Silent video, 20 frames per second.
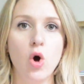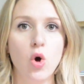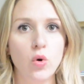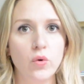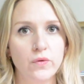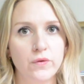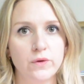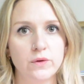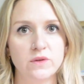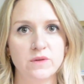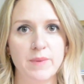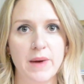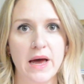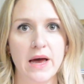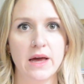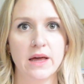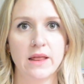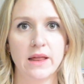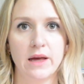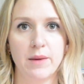Whole Foods
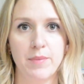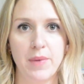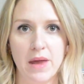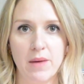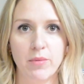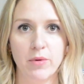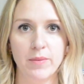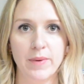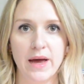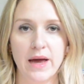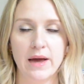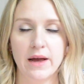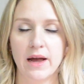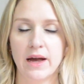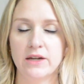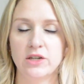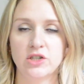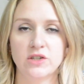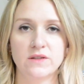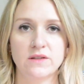bag, like a paper bag.
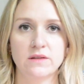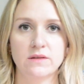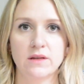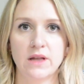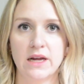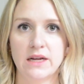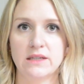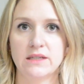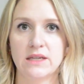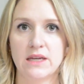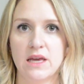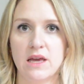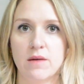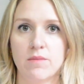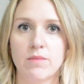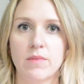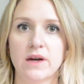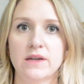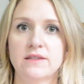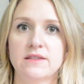I just like to
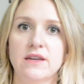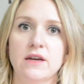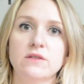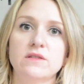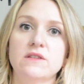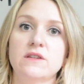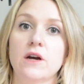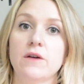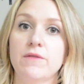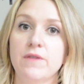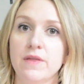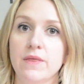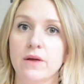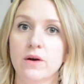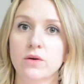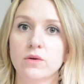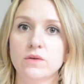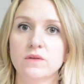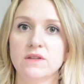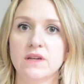keep my sell stuff in
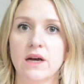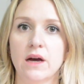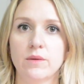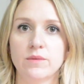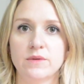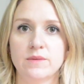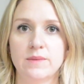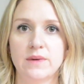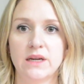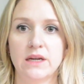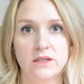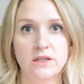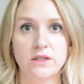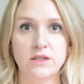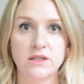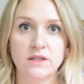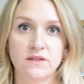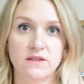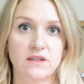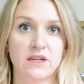those. It helps me to
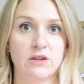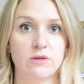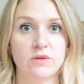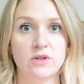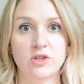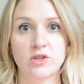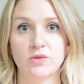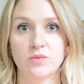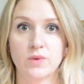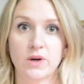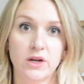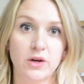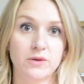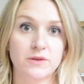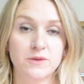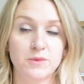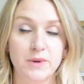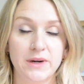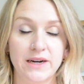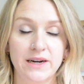distinguish what
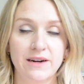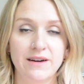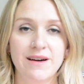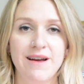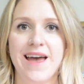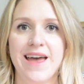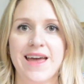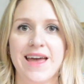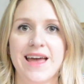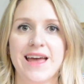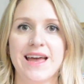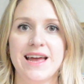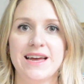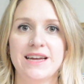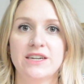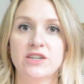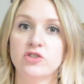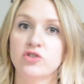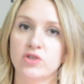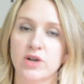goes where.
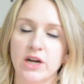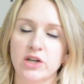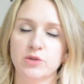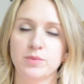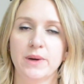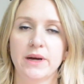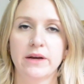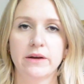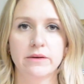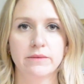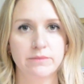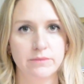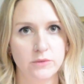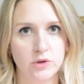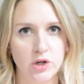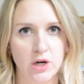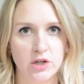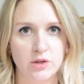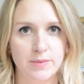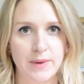And trash pile,
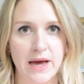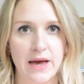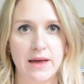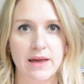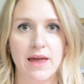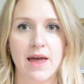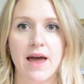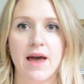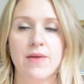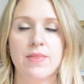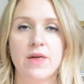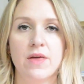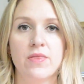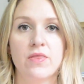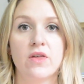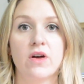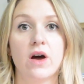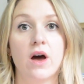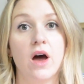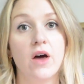trash bag. And
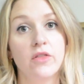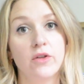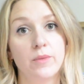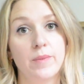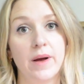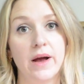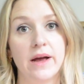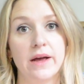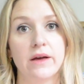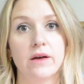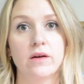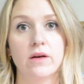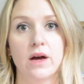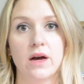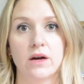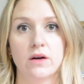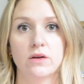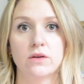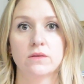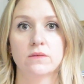then the other pile,
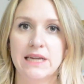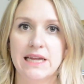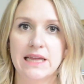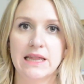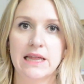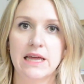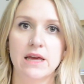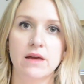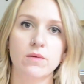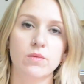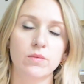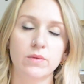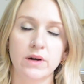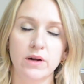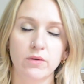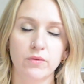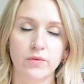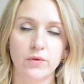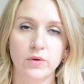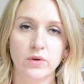I'll neatly, we
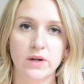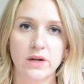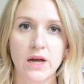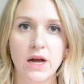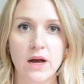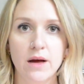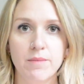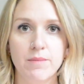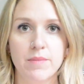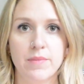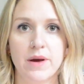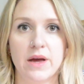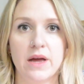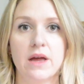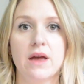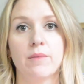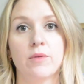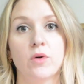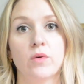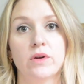don't fold it up, but
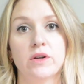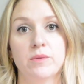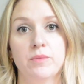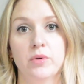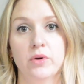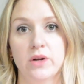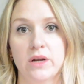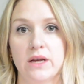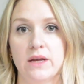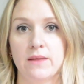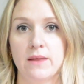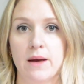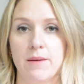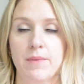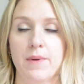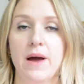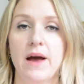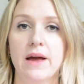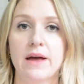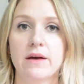I'm going to put it in
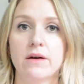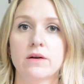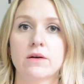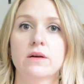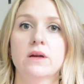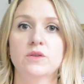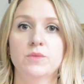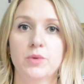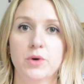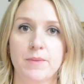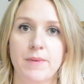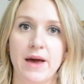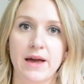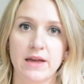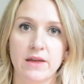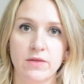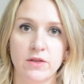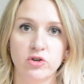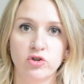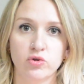that pile to put
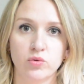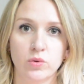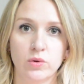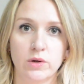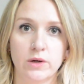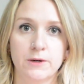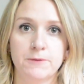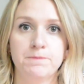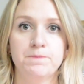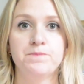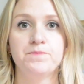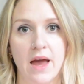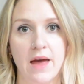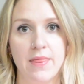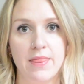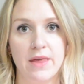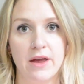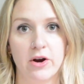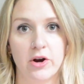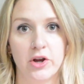back in the drawer.
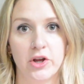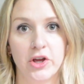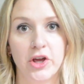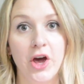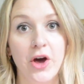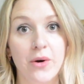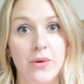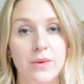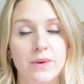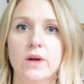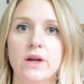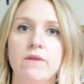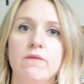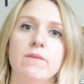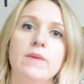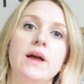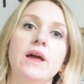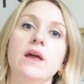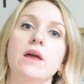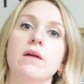And there you go. One of
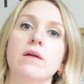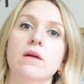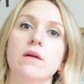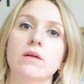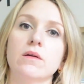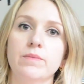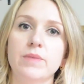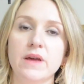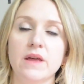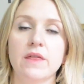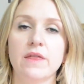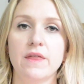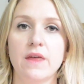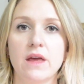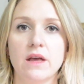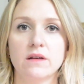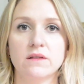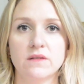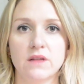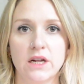my big
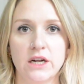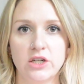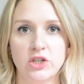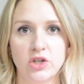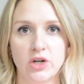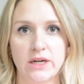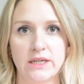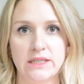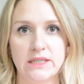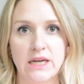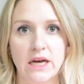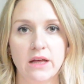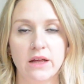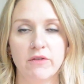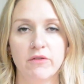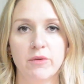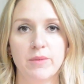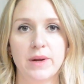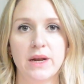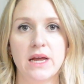things that I try and tell
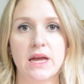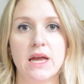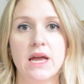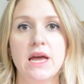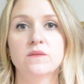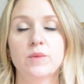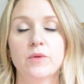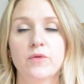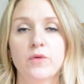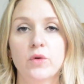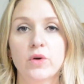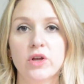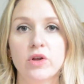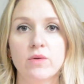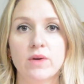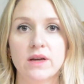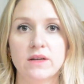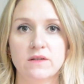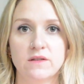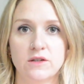everybody is before
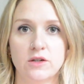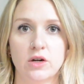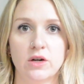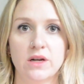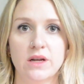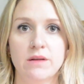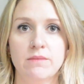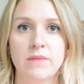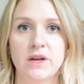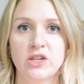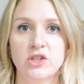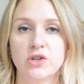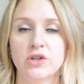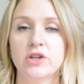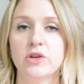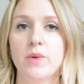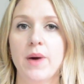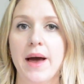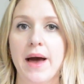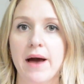you get started, make sure
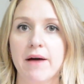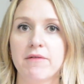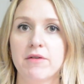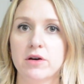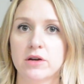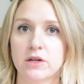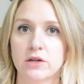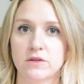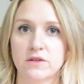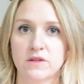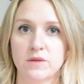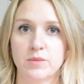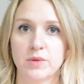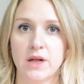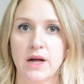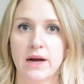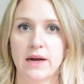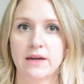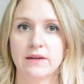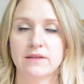you have all your
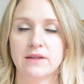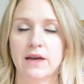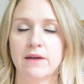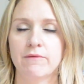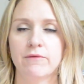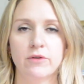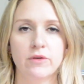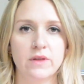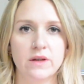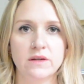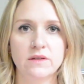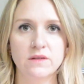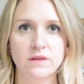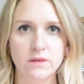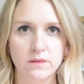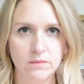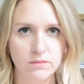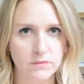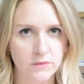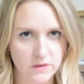supplies. And for
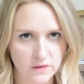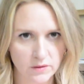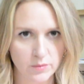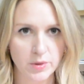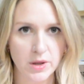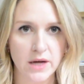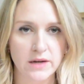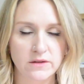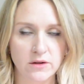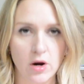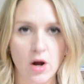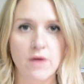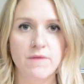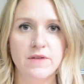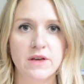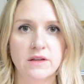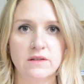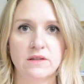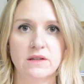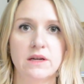this, the supplies are
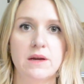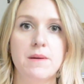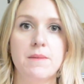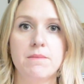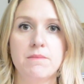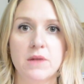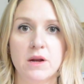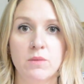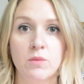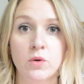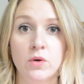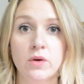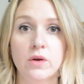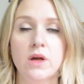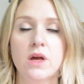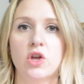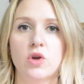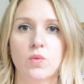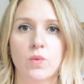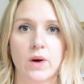obviously minimal.
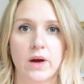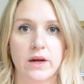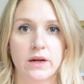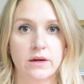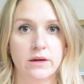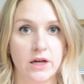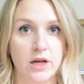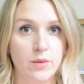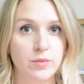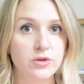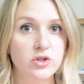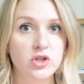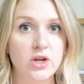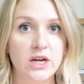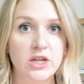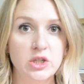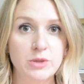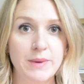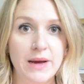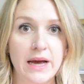You want a couple
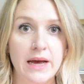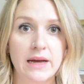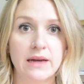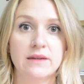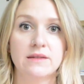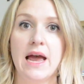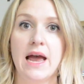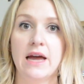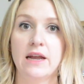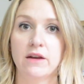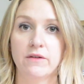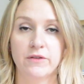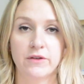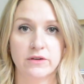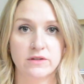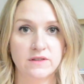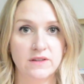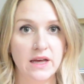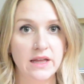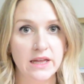trash bags, and if
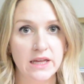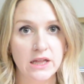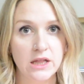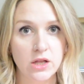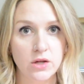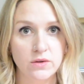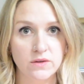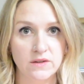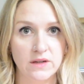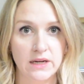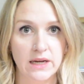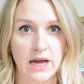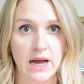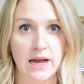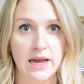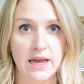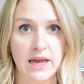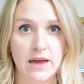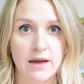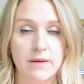you're selling clothes like
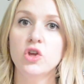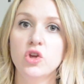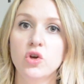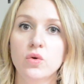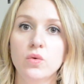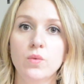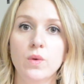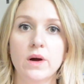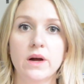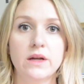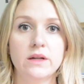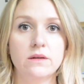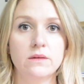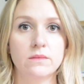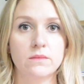I am, you'll want